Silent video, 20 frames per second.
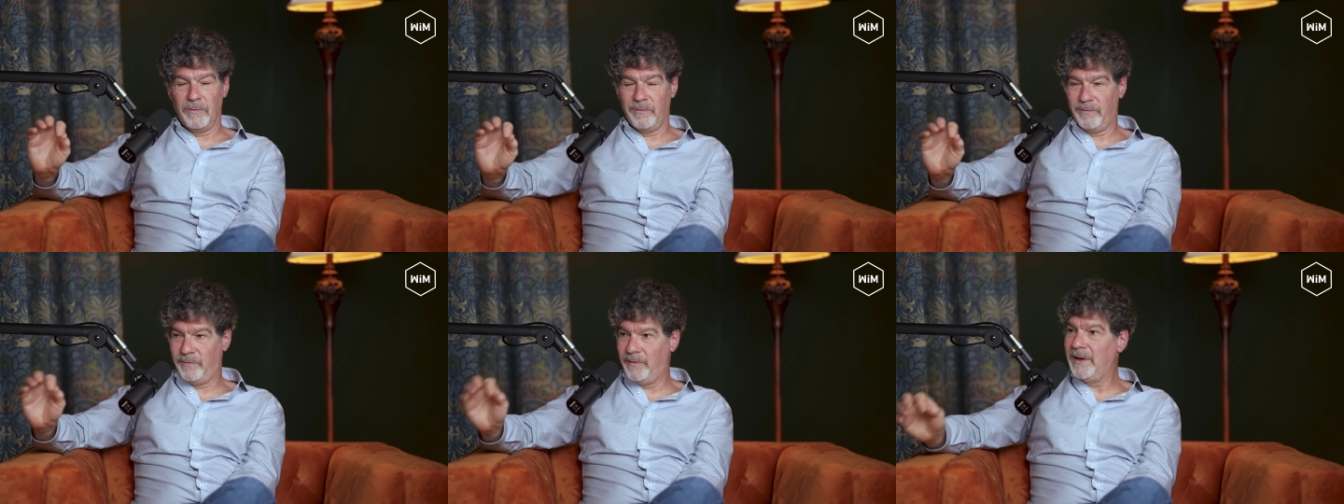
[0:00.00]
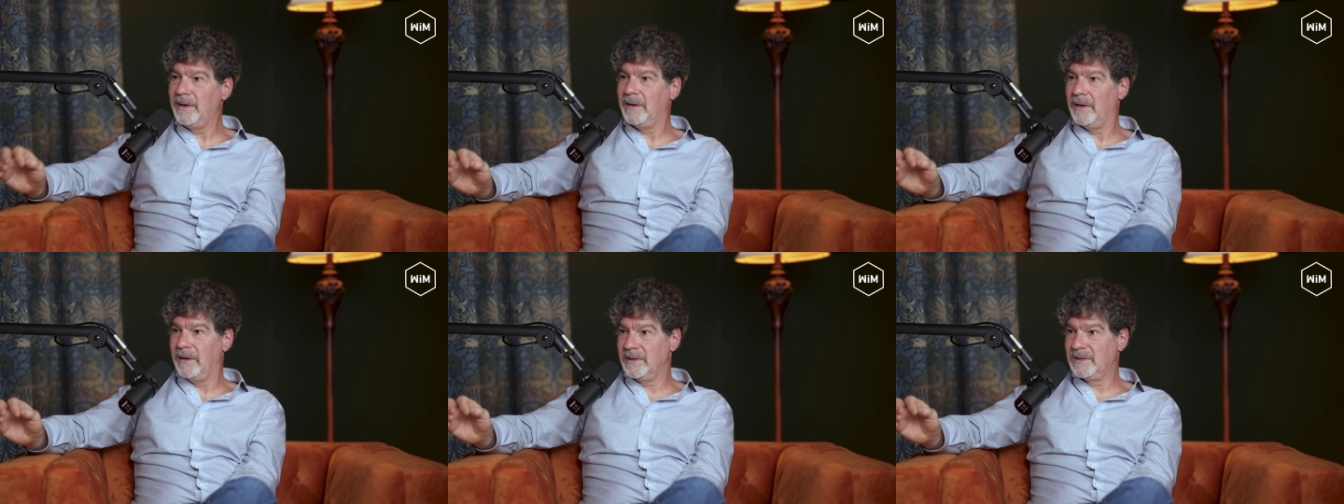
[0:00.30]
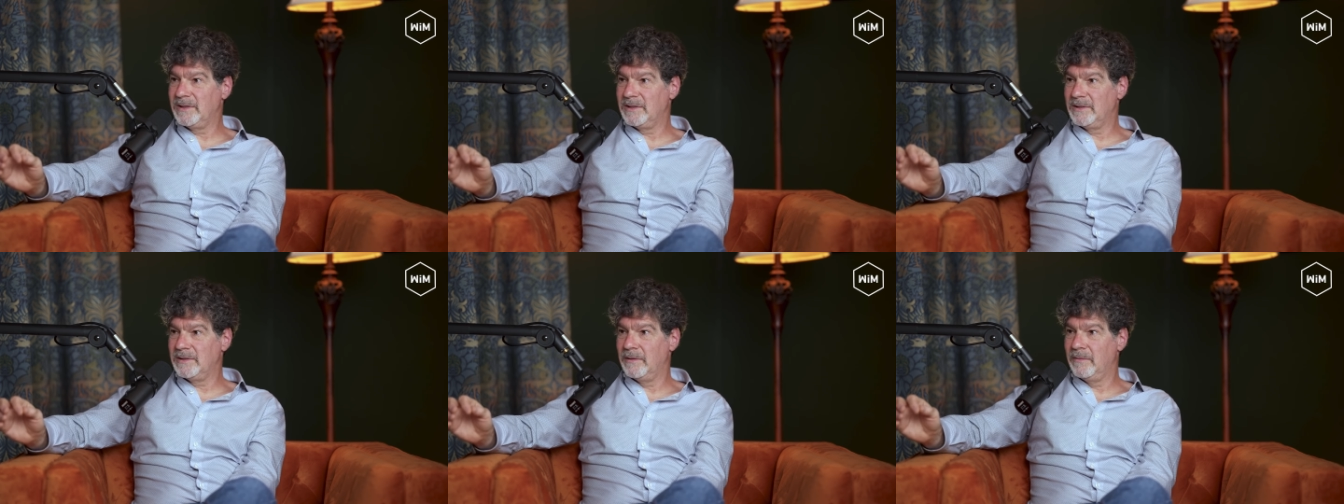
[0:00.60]

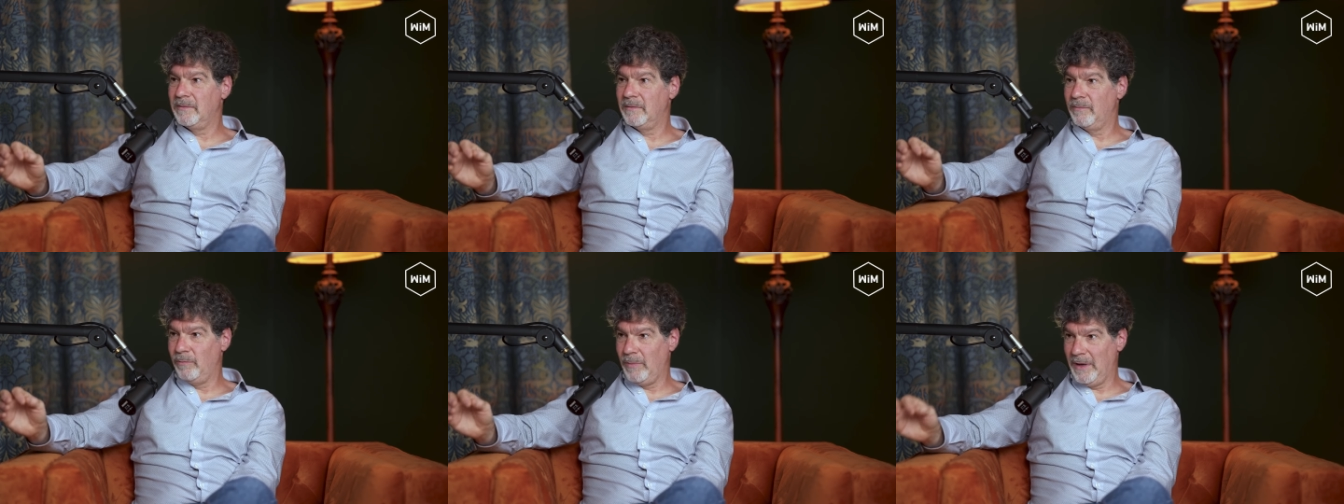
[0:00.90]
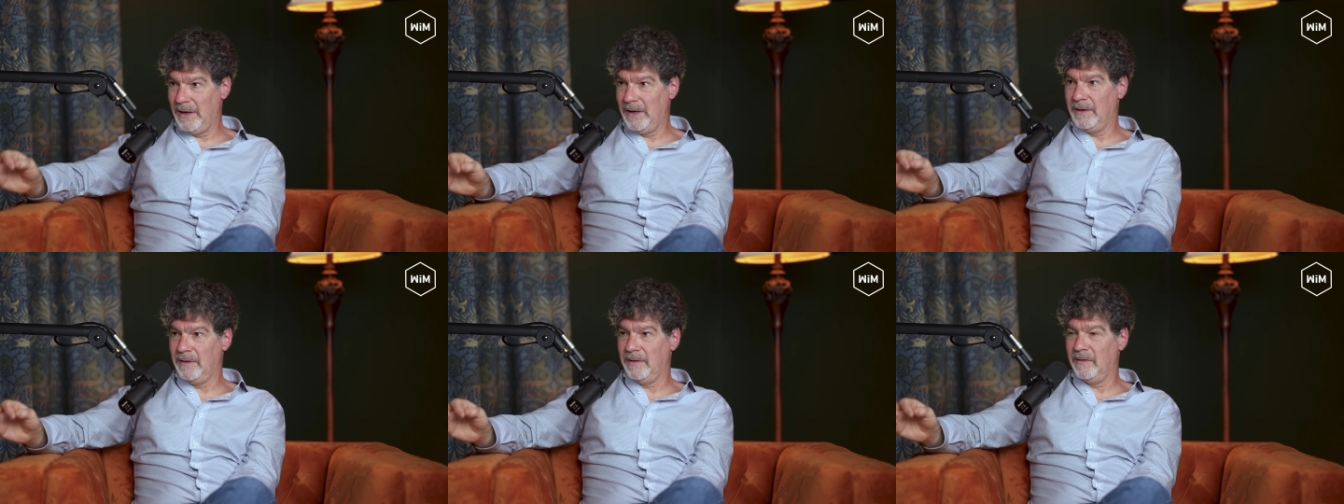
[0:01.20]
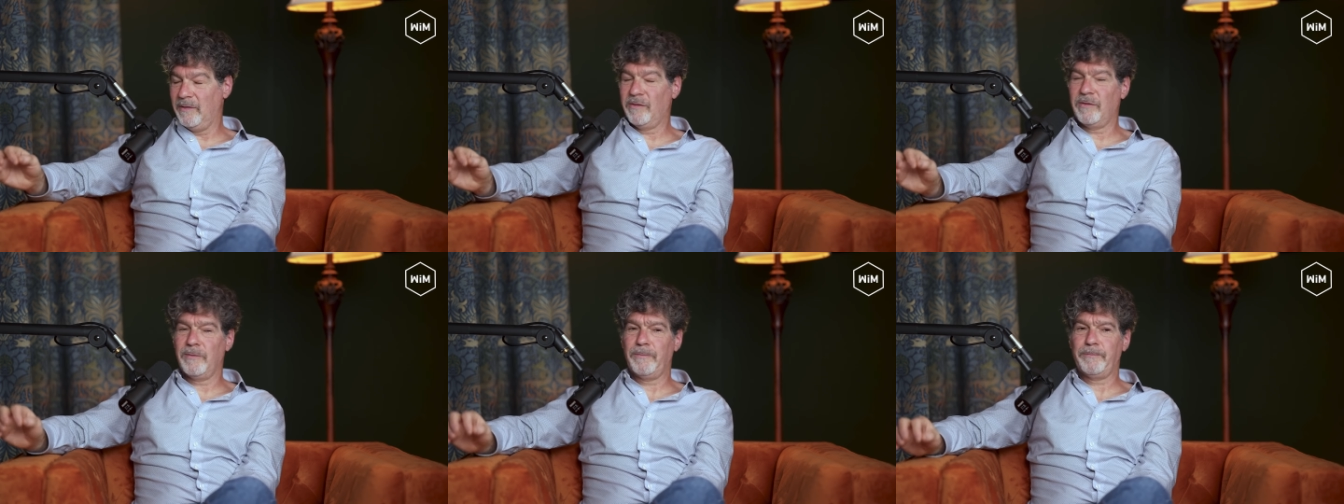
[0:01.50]
Fitness
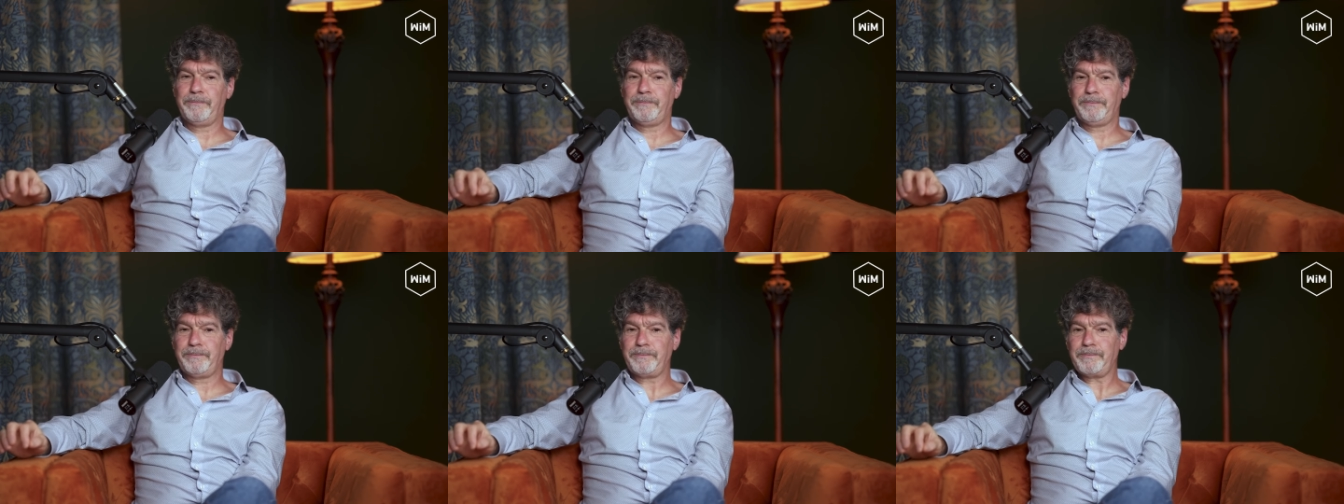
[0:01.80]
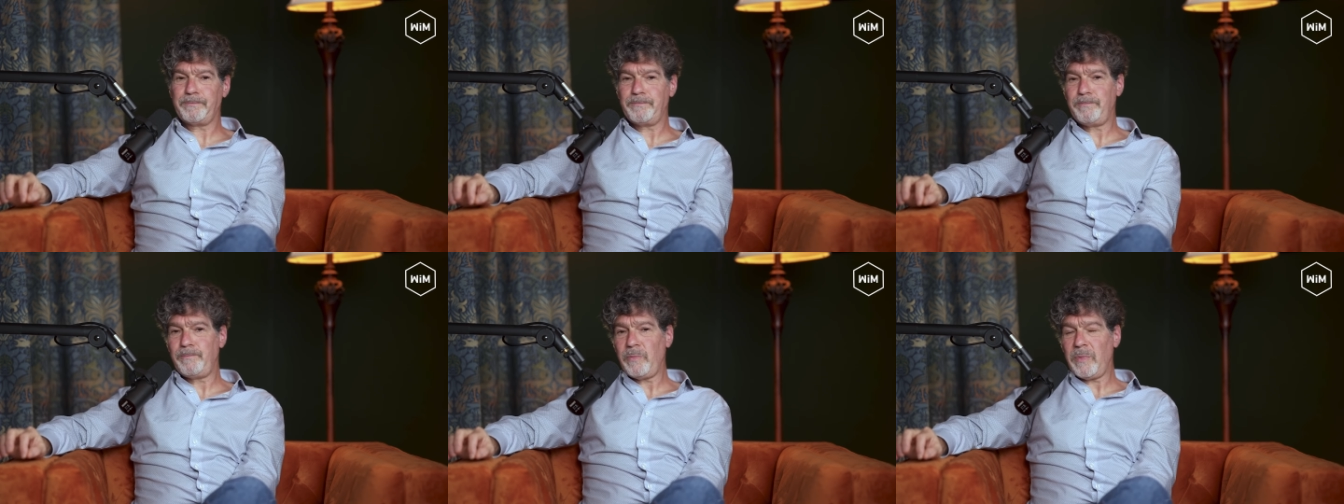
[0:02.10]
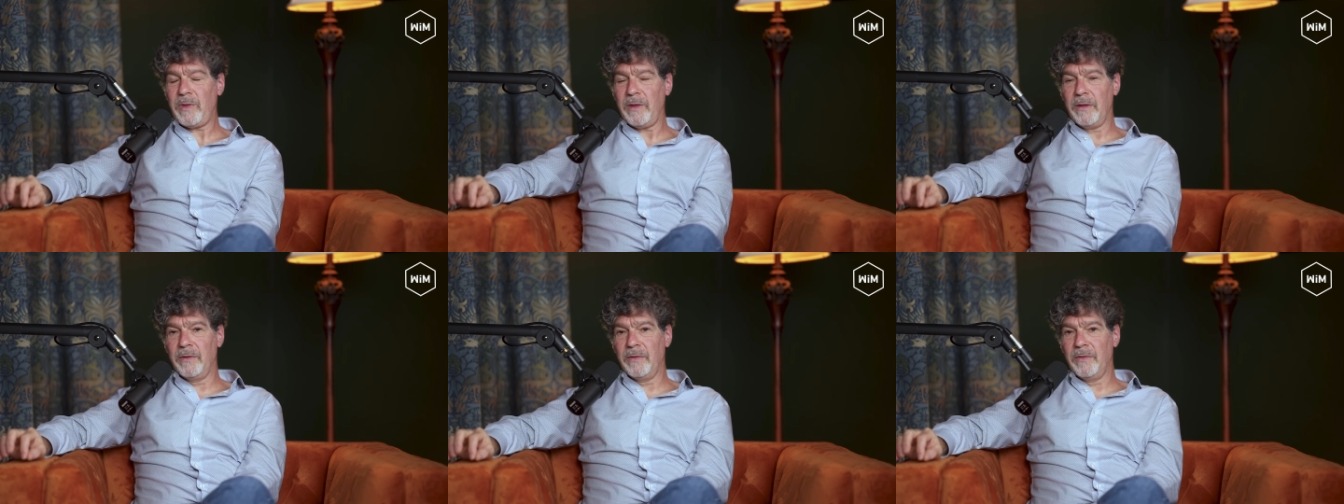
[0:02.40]
means
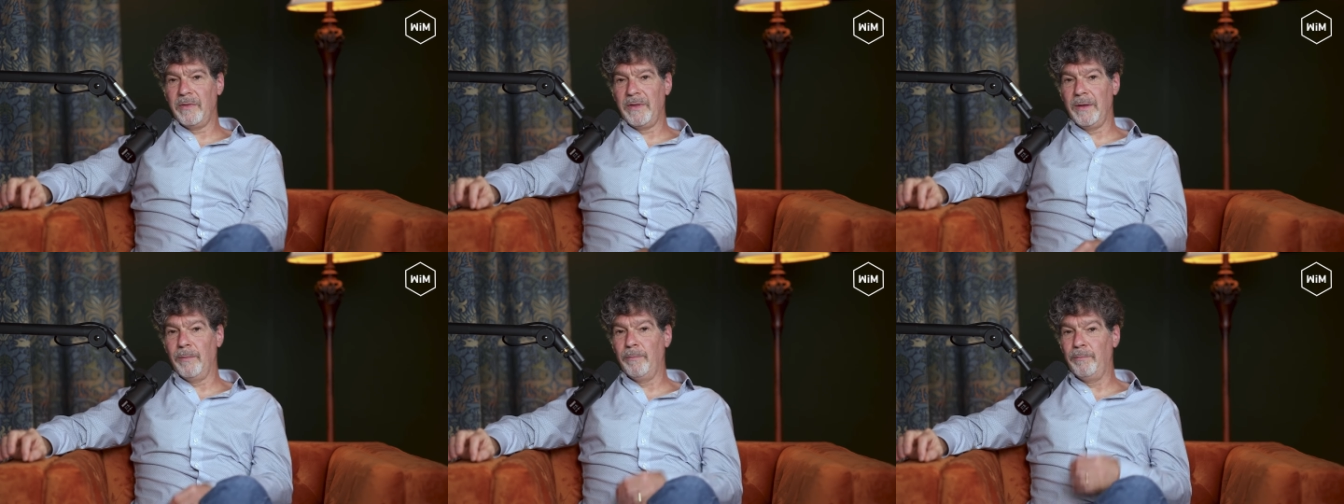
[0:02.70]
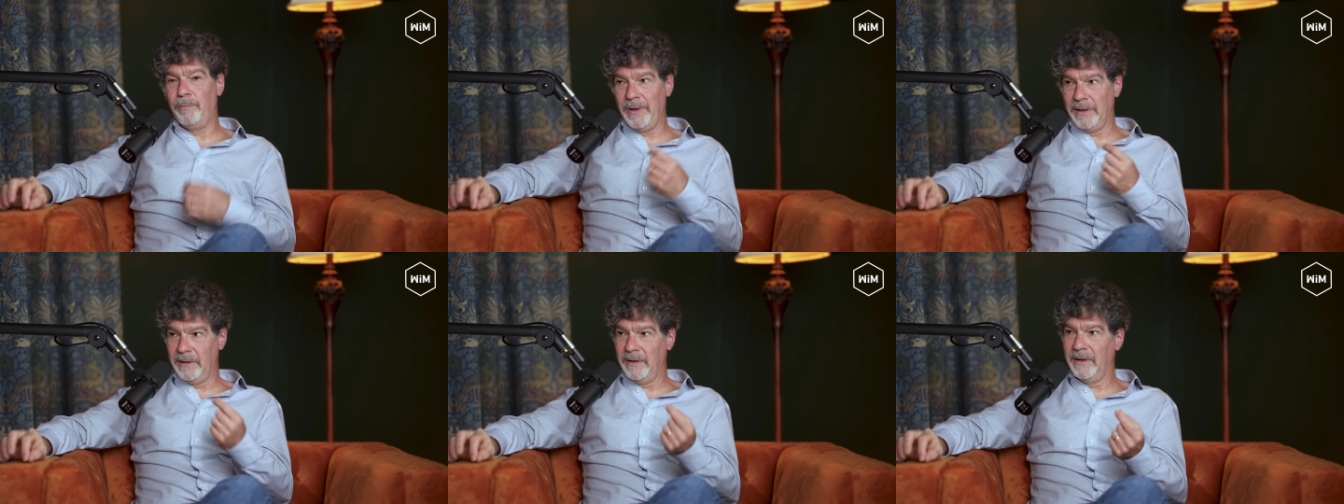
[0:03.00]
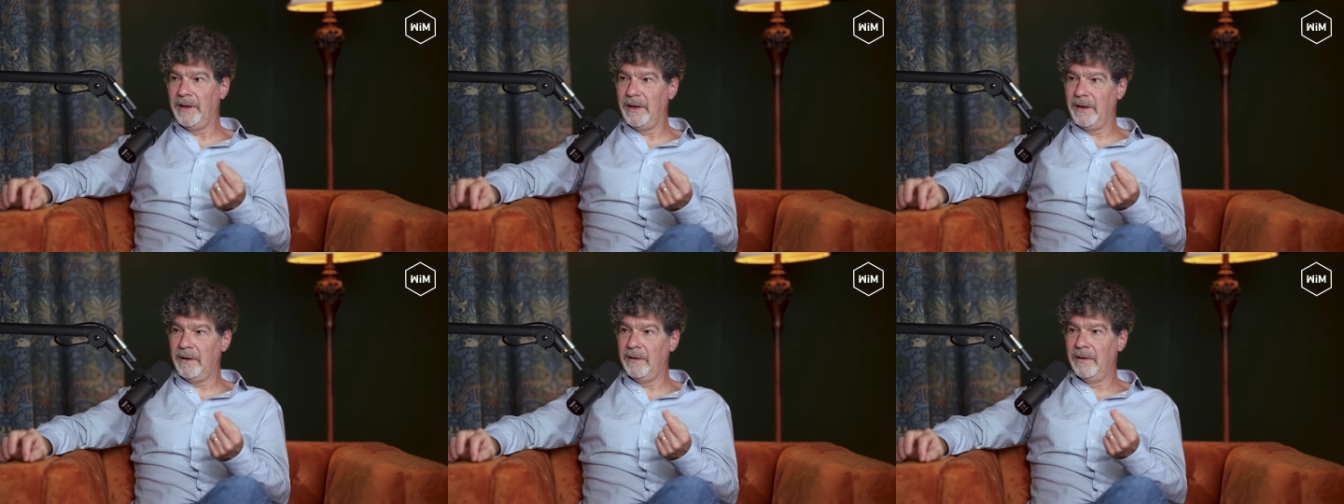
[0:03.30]
the
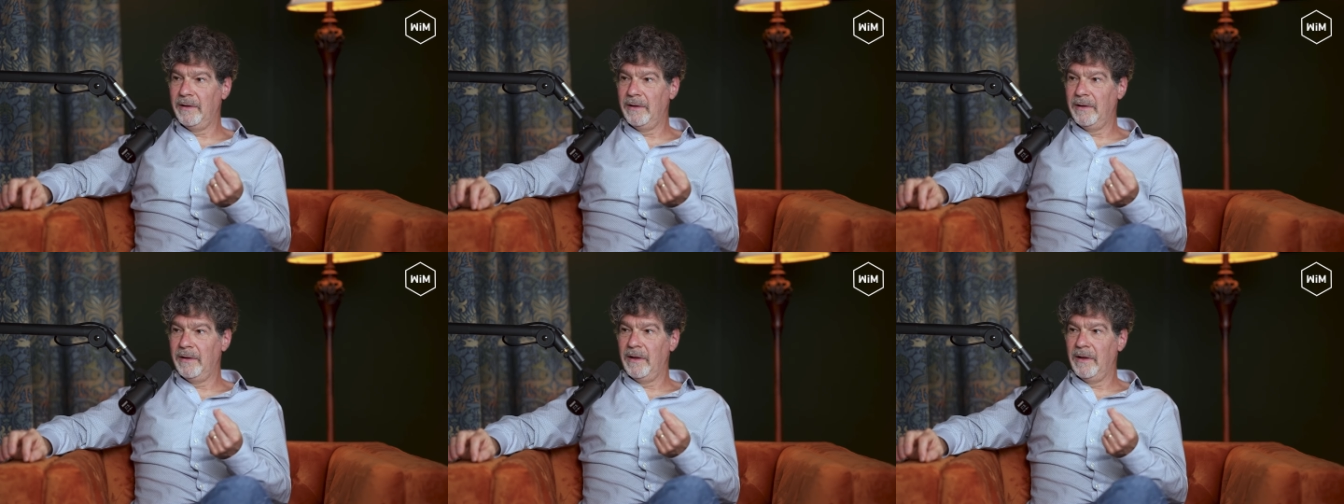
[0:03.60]
ability